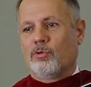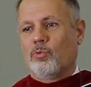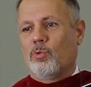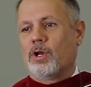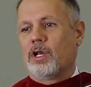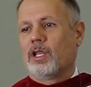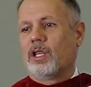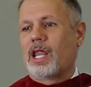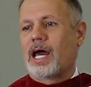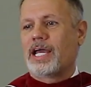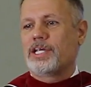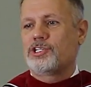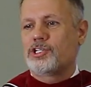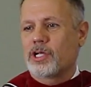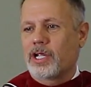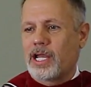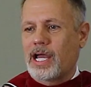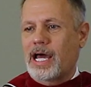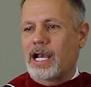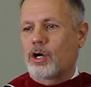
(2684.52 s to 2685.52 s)
When
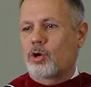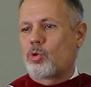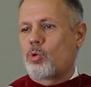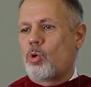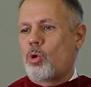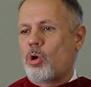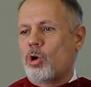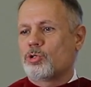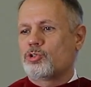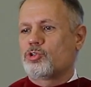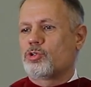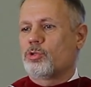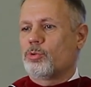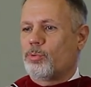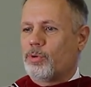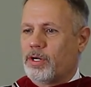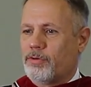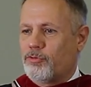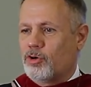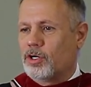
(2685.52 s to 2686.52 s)
Elisha got across the
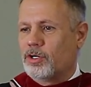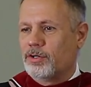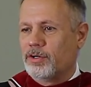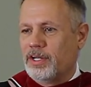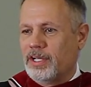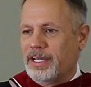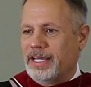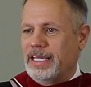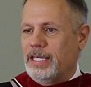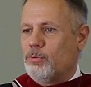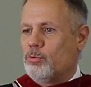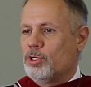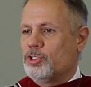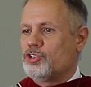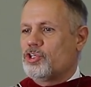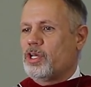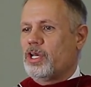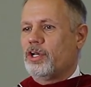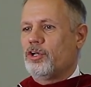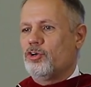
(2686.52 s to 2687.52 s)
river, he
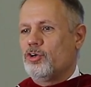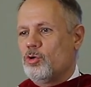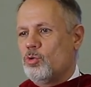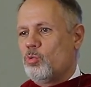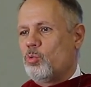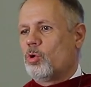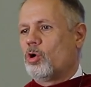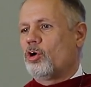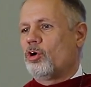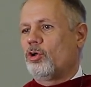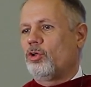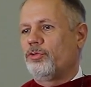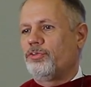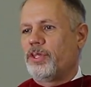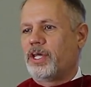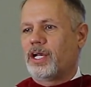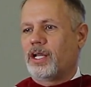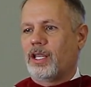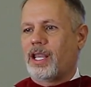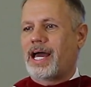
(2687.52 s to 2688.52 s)
was in a new world
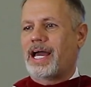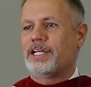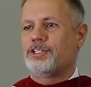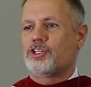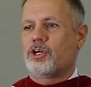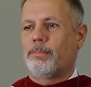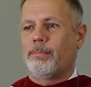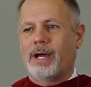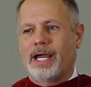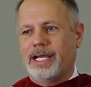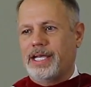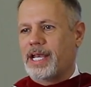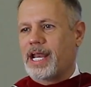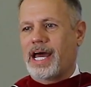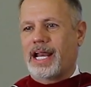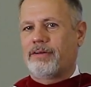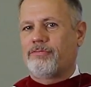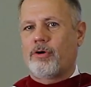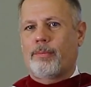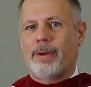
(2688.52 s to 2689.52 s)
that Elijah might
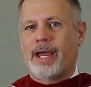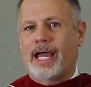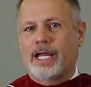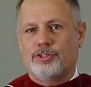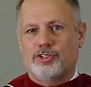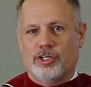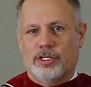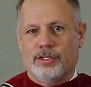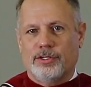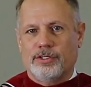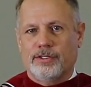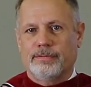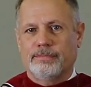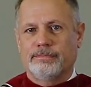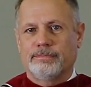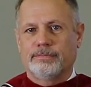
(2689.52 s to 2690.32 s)
not have imagined.